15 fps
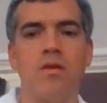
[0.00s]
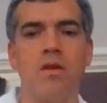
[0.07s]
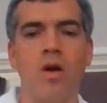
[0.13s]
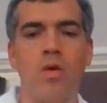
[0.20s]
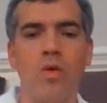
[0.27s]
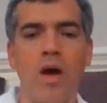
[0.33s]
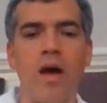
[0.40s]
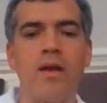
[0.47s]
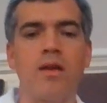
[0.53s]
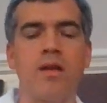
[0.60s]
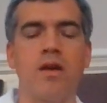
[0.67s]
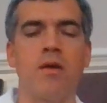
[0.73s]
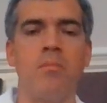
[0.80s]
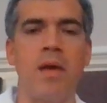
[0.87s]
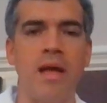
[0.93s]
No,
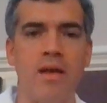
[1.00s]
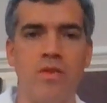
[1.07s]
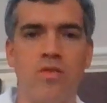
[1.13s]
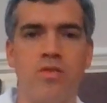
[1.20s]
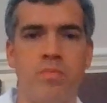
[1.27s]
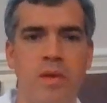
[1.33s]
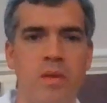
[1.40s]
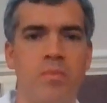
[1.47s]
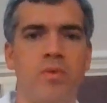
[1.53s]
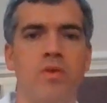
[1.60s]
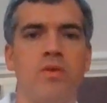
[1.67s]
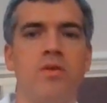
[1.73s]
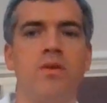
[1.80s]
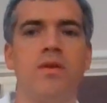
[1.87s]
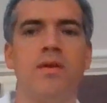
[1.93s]
God commands
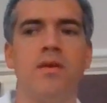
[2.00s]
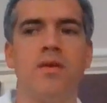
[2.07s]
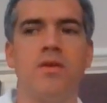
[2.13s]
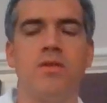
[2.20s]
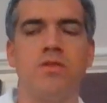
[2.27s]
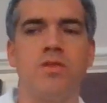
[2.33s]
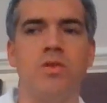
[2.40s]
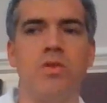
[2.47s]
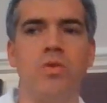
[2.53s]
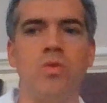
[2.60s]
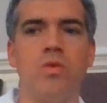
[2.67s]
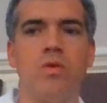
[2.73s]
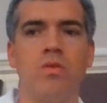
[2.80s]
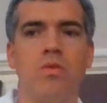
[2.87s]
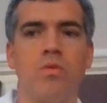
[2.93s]
people
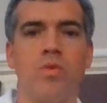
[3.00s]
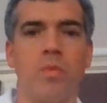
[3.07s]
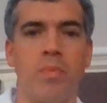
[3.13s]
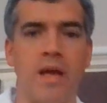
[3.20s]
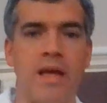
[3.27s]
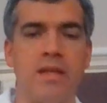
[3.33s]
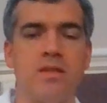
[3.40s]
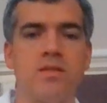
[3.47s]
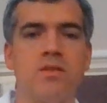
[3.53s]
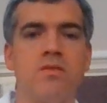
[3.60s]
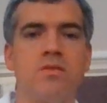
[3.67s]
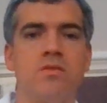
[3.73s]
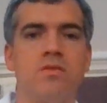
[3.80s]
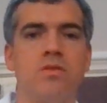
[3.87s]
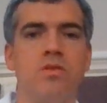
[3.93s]
to repent,
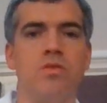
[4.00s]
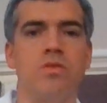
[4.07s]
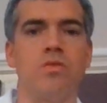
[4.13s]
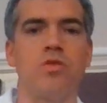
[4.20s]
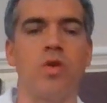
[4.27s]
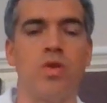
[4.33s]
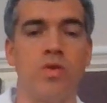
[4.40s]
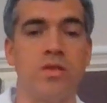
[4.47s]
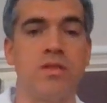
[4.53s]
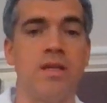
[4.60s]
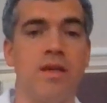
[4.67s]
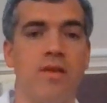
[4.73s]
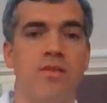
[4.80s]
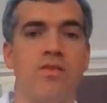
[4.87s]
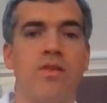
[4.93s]
to turn
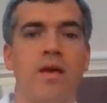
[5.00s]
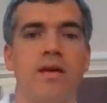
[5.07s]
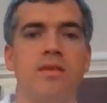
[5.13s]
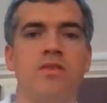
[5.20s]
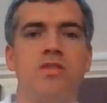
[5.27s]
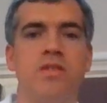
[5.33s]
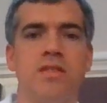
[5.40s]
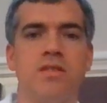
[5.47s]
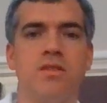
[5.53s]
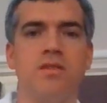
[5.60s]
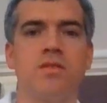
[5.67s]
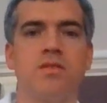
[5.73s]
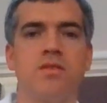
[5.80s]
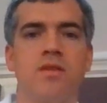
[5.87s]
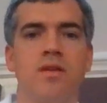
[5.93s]
to his son,
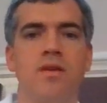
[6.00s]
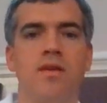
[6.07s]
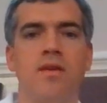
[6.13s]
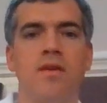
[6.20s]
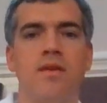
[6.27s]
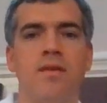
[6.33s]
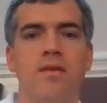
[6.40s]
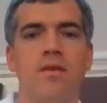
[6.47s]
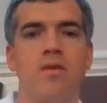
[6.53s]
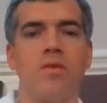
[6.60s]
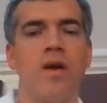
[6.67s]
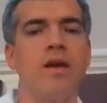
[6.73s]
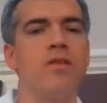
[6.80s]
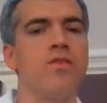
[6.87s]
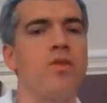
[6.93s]
Jesus.
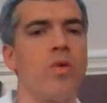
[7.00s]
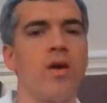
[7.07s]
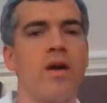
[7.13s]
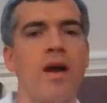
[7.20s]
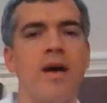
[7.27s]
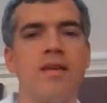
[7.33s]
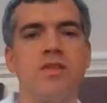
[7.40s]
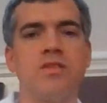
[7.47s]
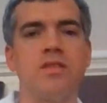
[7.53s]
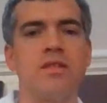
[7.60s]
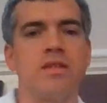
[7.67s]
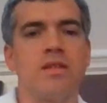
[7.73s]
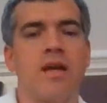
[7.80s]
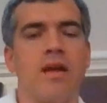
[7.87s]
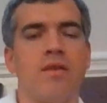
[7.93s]
Right? So our God
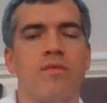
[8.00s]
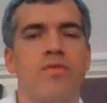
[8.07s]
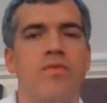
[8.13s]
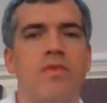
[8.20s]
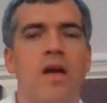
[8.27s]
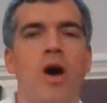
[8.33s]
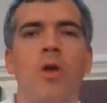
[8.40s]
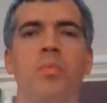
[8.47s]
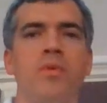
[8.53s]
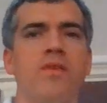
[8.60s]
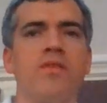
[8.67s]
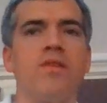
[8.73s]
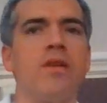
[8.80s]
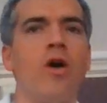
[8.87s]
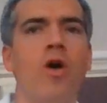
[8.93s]
isn't kind of
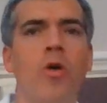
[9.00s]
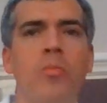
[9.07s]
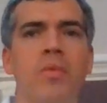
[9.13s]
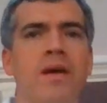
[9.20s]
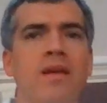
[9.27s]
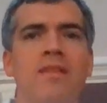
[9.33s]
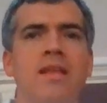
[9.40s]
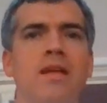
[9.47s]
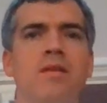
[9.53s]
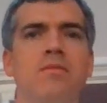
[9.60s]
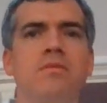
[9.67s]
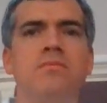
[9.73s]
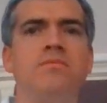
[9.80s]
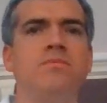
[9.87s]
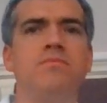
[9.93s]
helpless and hoping that,
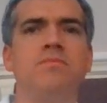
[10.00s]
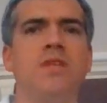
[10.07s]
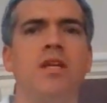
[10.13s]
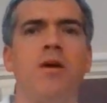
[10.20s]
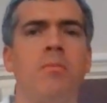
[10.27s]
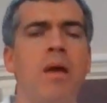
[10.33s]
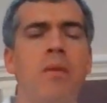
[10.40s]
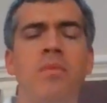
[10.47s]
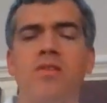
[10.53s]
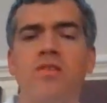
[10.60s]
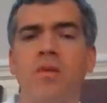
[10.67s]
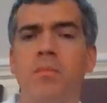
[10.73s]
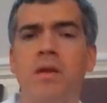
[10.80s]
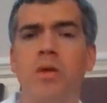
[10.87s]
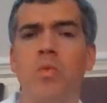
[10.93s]
you know, maybe
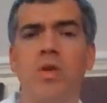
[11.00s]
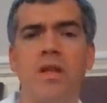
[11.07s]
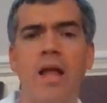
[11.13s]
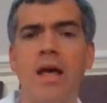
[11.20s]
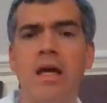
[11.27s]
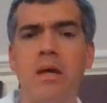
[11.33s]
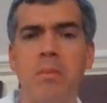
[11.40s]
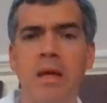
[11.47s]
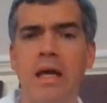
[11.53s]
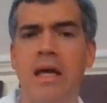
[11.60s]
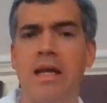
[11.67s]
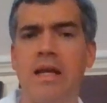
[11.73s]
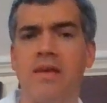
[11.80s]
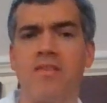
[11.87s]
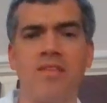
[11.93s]
somebody will like me
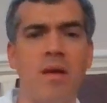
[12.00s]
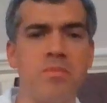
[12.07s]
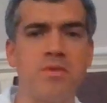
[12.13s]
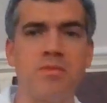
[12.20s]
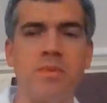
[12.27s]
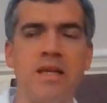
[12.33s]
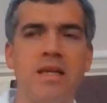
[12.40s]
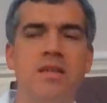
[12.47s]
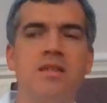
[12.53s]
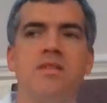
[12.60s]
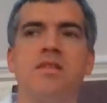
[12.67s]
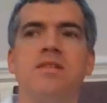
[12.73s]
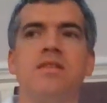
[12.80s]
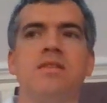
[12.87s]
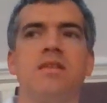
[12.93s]
and accept me.
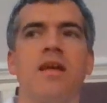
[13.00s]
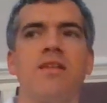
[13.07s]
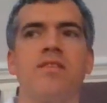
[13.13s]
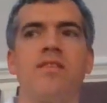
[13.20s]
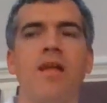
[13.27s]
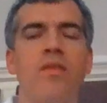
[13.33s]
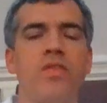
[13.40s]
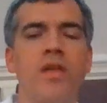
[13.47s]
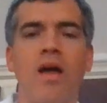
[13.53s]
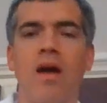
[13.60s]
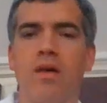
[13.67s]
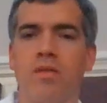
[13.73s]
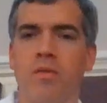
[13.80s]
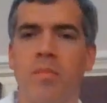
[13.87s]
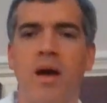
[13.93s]
That's not the
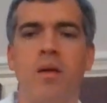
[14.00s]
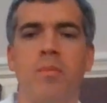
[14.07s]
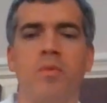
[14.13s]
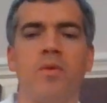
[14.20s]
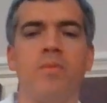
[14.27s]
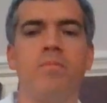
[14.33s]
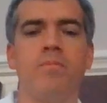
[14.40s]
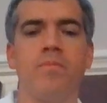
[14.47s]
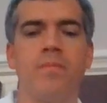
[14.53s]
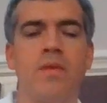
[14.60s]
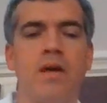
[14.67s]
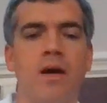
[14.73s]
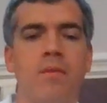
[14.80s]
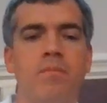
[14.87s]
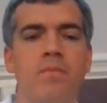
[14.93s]
God of the Bible.
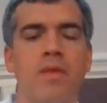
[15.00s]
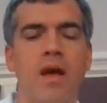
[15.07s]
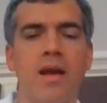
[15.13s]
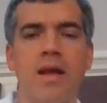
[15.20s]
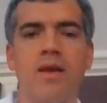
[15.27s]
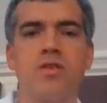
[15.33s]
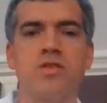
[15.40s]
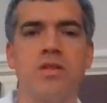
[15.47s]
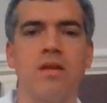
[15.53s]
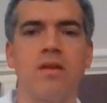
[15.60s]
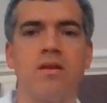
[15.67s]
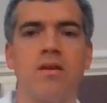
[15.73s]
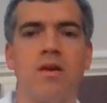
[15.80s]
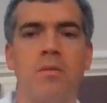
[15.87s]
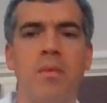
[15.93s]
God actually
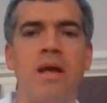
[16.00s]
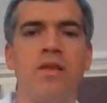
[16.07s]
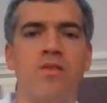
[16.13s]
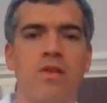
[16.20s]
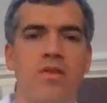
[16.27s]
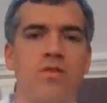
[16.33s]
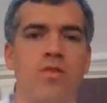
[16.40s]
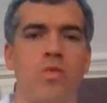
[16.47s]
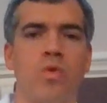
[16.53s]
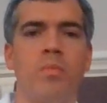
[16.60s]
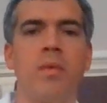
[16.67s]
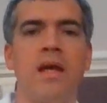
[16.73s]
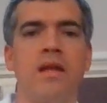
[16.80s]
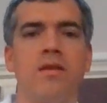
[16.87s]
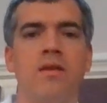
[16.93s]
commands us to
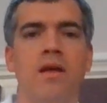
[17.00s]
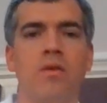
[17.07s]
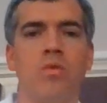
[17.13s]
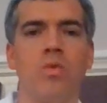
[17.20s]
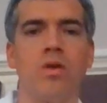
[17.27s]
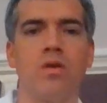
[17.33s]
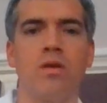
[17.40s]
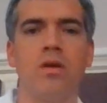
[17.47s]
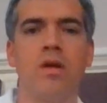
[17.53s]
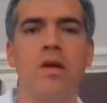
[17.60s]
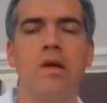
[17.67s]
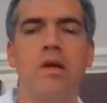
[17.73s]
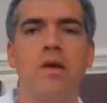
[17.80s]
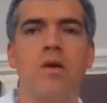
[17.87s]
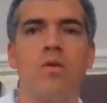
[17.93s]
repent, and we're
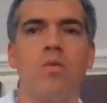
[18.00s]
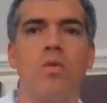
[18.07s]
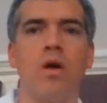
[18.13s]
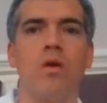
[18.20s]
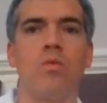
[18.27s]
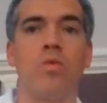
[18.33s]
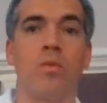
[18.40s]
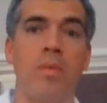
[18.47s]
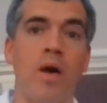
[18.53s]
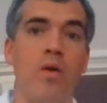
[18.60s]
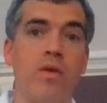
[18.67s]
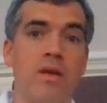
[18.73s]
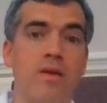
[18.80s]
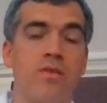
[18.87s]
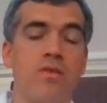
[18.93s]
uh,
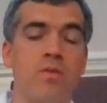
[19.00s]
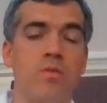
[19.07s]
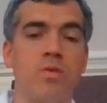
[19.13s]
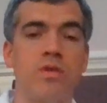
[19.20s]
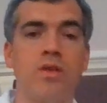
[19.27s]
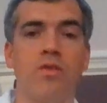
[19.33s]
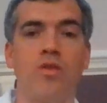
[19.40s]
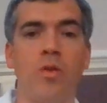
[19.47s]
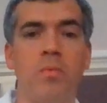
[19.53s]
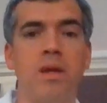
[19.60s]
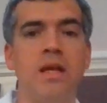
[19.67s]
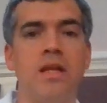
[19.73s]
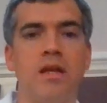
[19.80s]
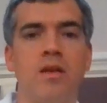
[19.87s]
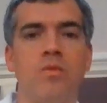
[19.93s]
rebellious and we're
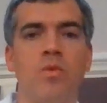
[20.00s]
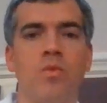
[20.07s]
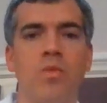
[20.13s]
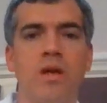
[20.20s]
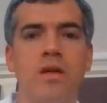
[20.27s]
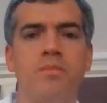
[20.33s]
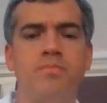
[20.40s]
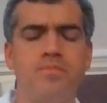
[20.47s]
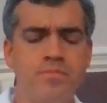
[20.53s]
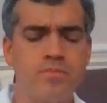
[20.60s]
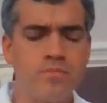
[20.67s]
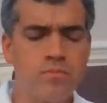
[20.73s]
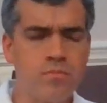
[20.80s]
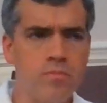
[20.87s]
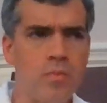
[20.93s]
disobedient when we
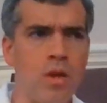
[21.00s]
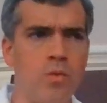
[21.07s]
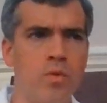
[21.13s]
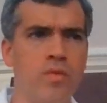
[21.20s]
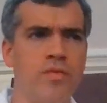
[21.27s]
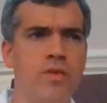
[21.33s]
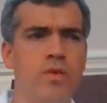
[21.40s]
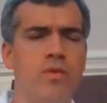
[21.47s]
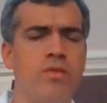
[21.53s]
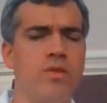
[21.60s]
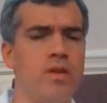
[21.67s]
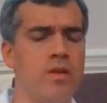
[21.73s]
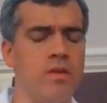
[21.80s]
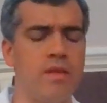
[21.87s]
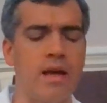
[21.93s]
refuse
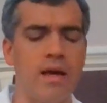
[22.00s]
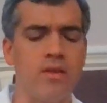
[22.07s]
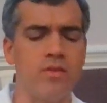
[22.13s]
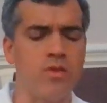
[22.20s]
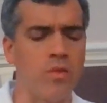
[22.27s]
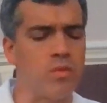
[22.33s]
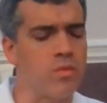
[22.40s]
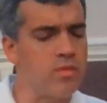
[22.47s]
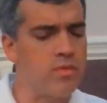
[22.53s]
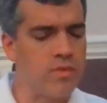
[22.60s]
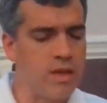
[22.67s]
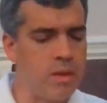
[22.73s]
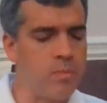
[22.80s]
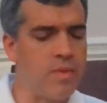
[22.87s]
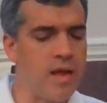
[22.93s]
to do that. So
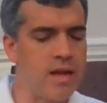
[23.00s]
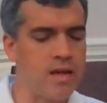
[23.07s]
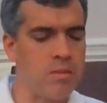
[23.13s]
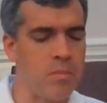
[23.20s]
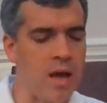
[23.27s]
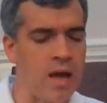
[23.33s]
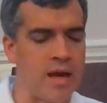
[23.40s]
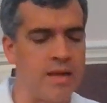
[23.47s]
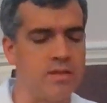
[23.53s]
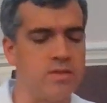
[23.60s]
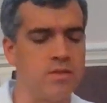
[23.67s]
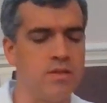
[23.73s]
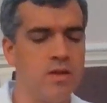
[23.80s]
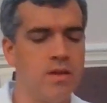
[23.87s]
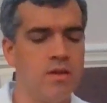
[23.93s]
keep that in
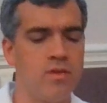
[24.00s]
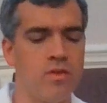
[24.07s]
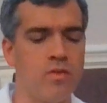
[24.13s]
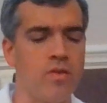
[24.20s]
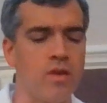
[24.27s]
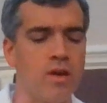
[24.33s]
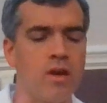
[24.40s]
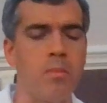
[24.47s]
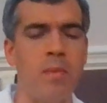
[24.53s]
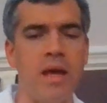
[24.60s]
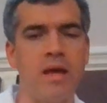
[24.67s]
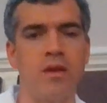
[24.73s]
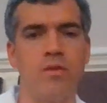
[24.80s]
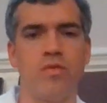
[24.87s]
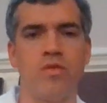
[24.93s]
mind. There's a
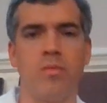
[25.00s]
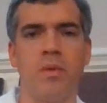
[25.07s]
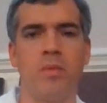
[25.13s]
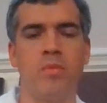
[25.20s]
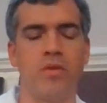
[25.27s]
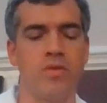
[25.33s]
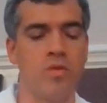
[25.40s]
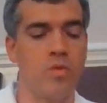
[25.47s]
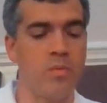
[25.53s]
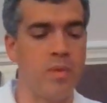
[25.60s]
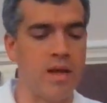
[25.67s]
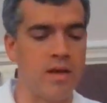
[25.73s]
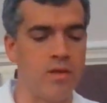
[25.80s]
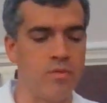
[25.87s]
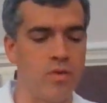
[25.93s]
command for people to
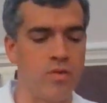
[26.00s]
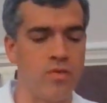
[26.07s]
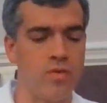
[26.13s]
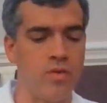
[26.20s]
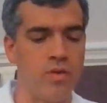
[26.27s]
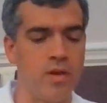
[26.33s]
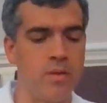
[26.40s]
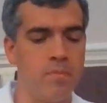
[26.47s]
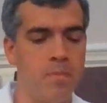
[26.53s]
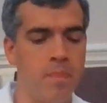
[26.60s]
repent in verse 30.